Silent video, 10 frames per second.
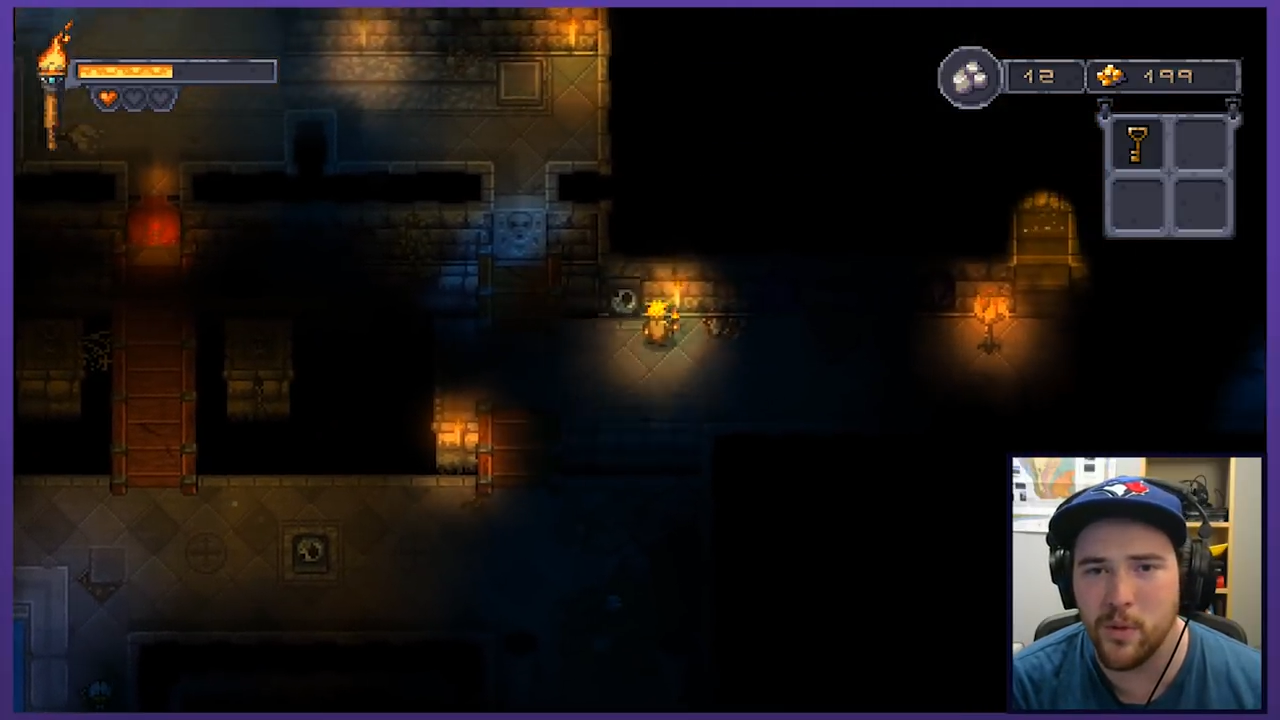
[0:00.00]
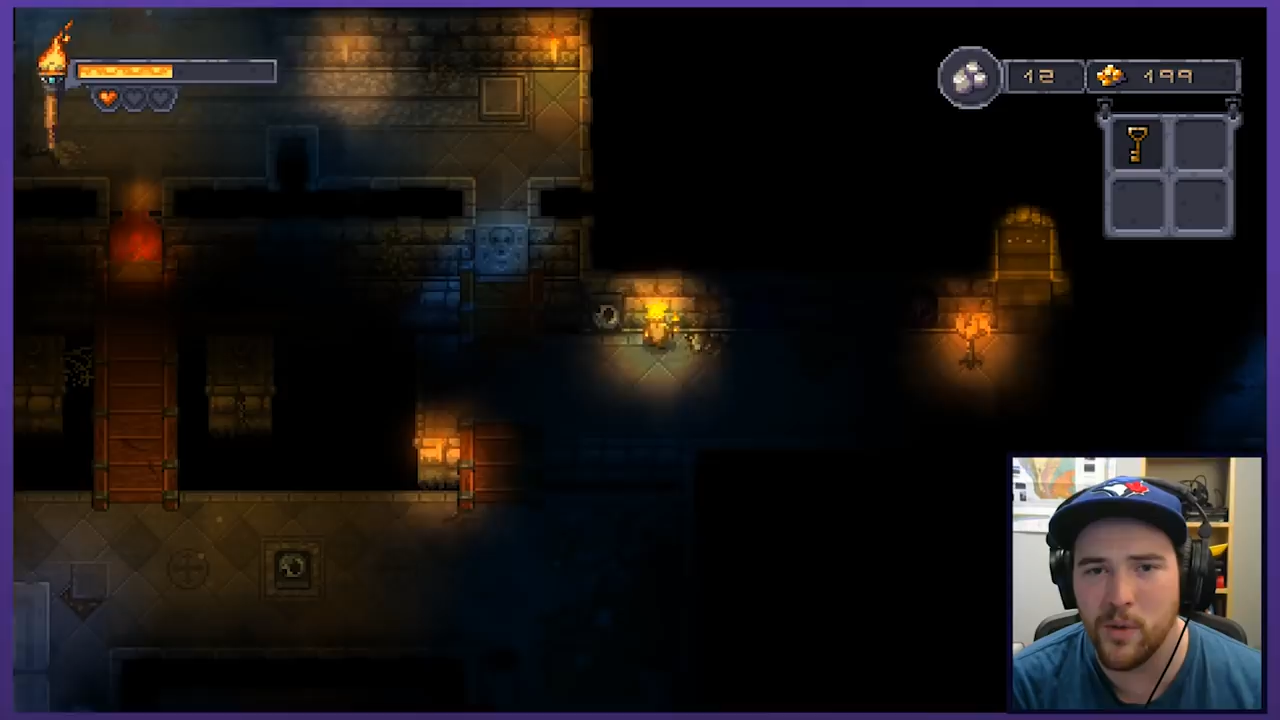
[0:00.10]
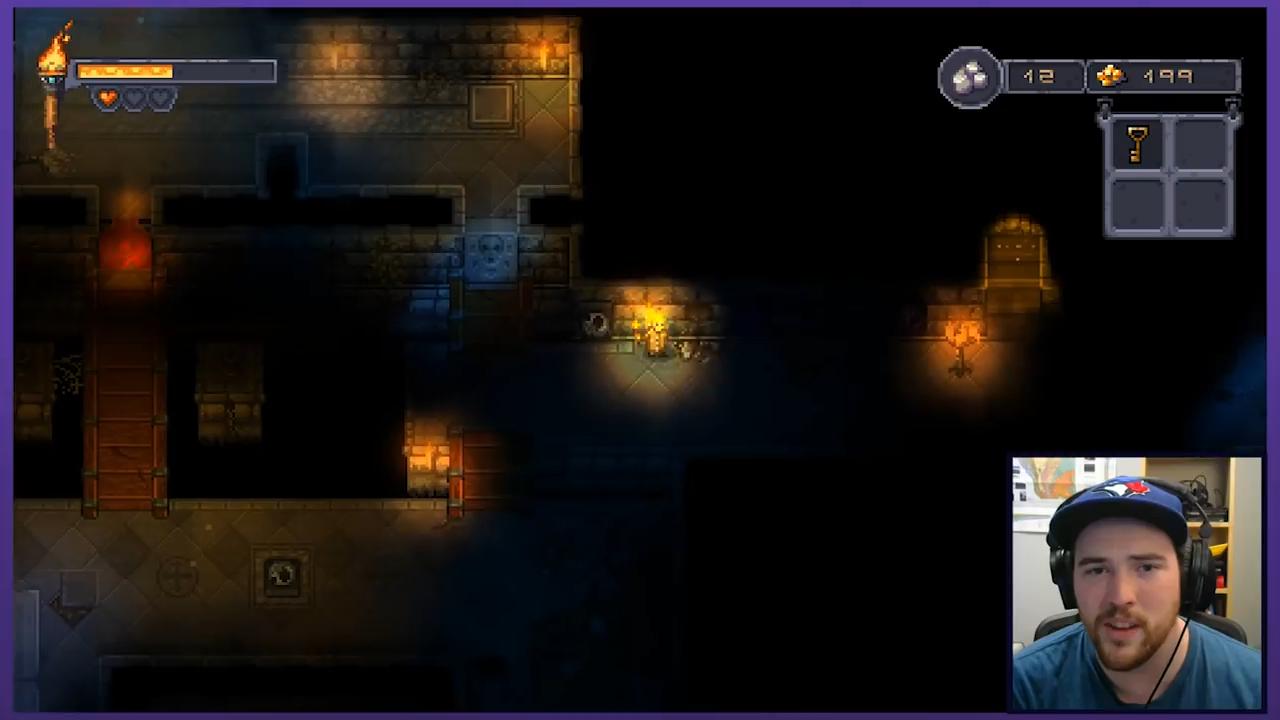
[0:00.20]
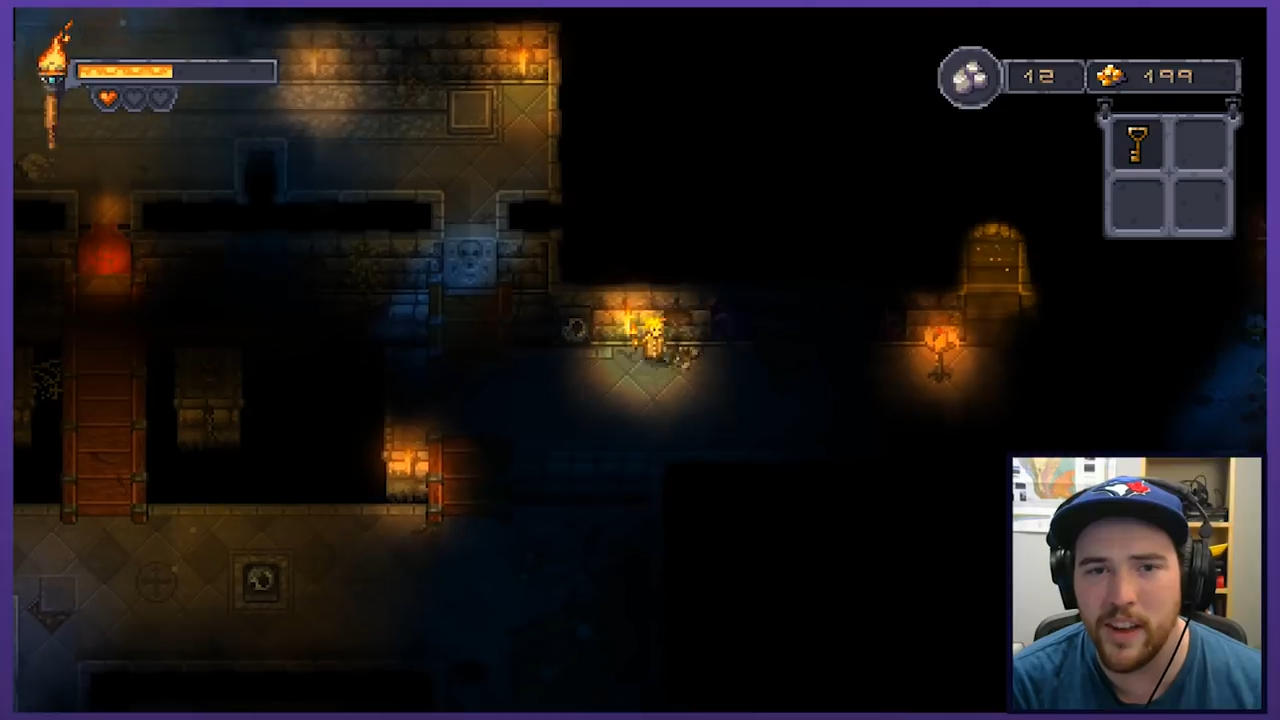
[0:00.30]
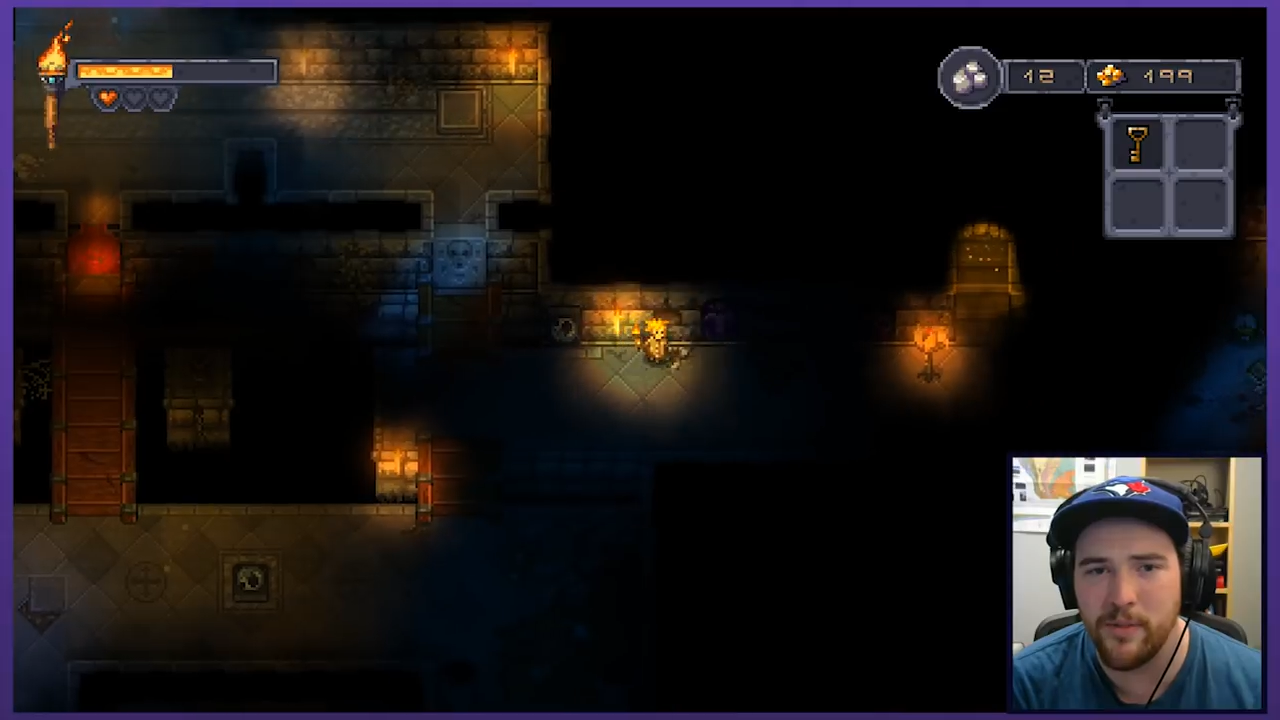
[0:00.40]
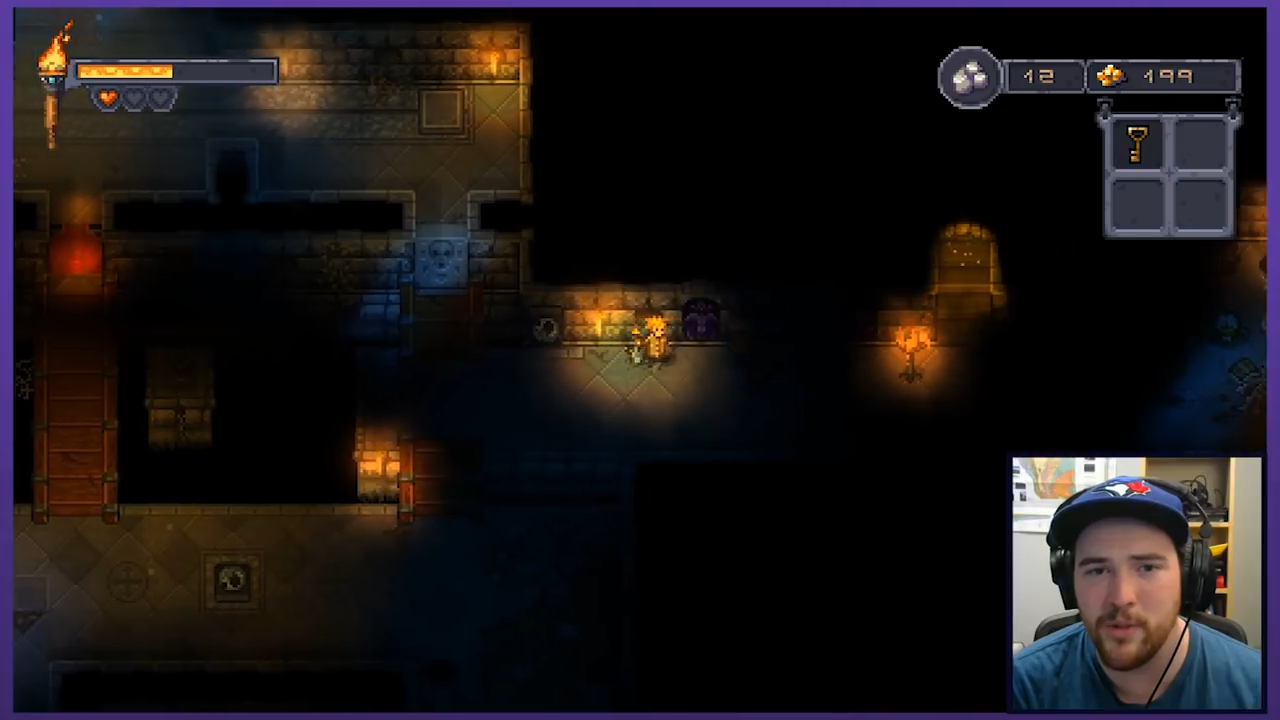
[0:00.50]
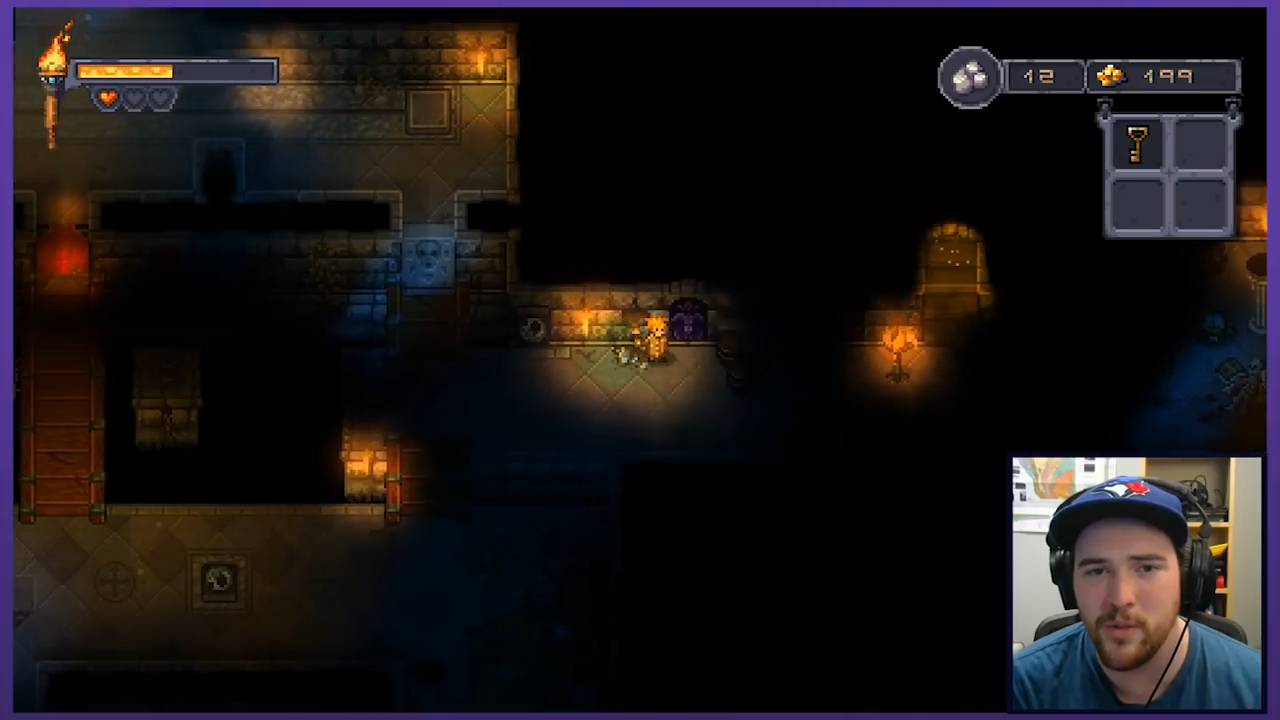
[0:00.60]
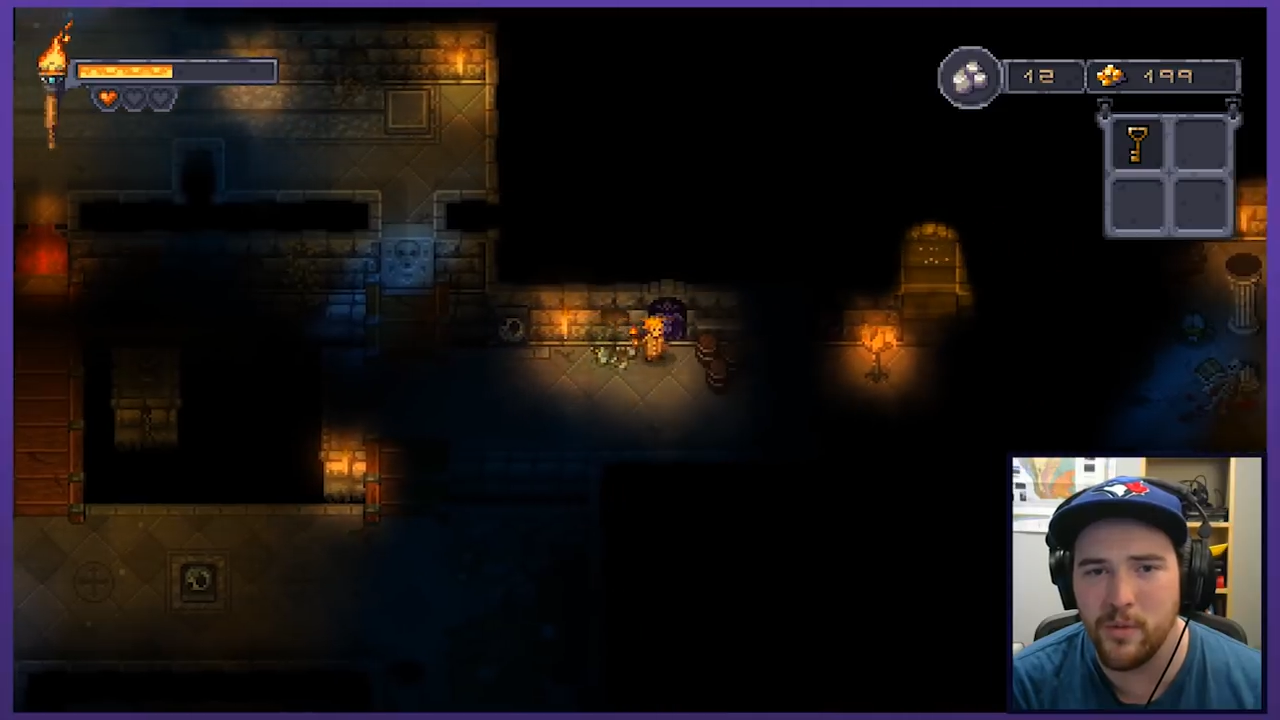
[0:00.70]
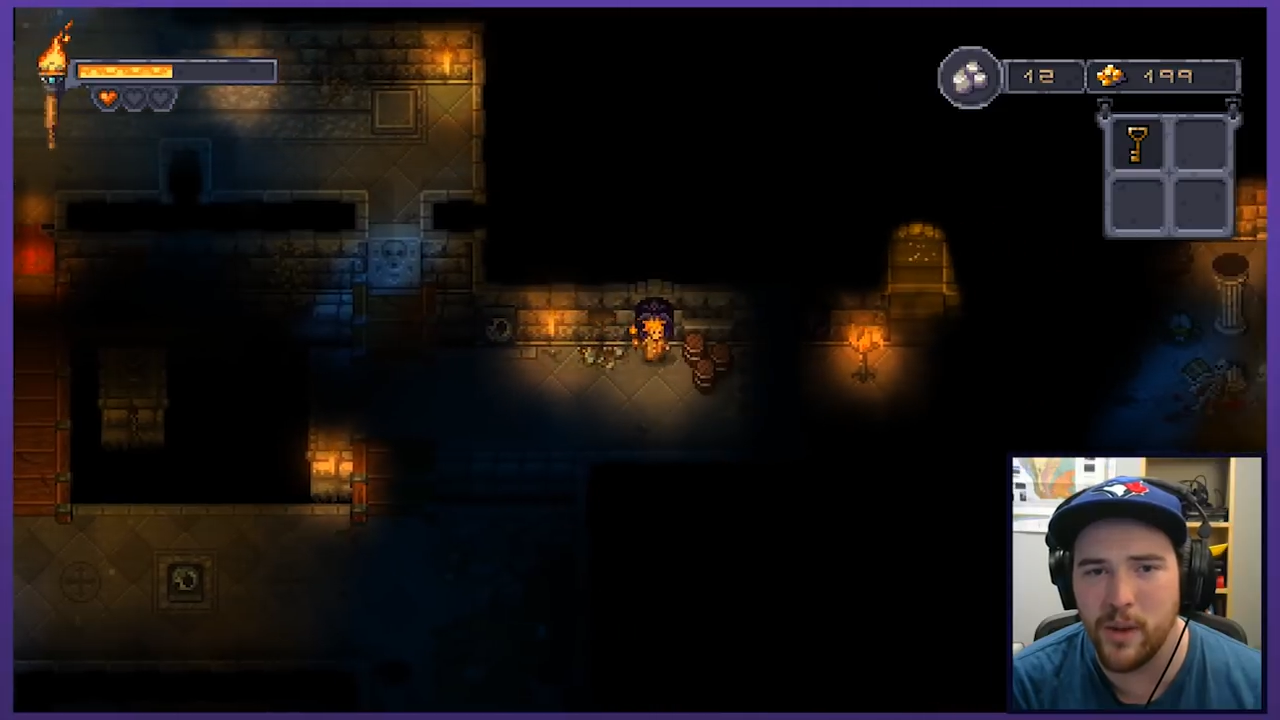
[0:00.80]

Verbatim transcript: or level,